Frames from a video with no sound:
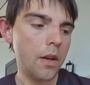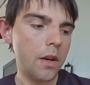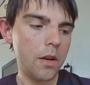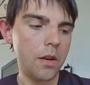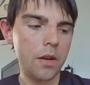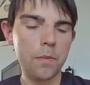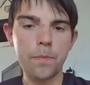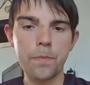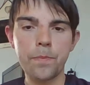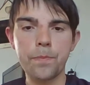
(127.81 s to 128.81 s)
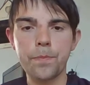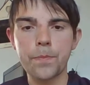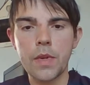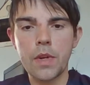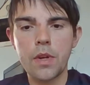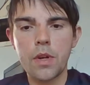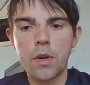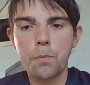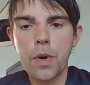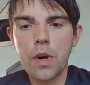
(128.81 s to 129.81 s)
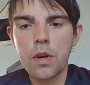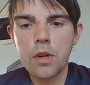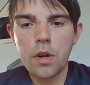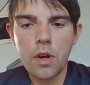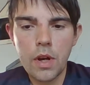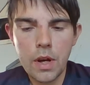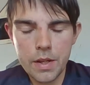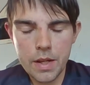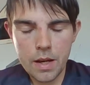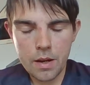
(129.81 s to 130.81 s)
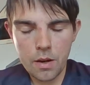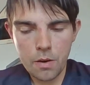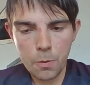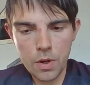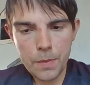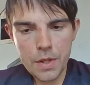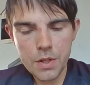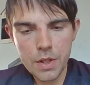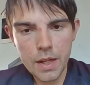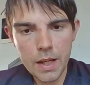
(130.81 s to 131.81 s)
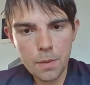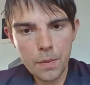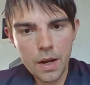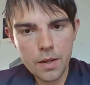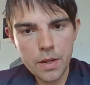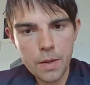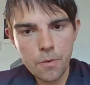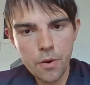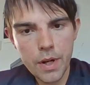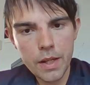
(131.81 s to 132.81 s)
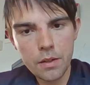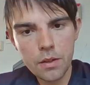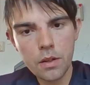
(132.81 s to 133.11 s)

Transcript: Um, but yeah, I want to mention again about Emery.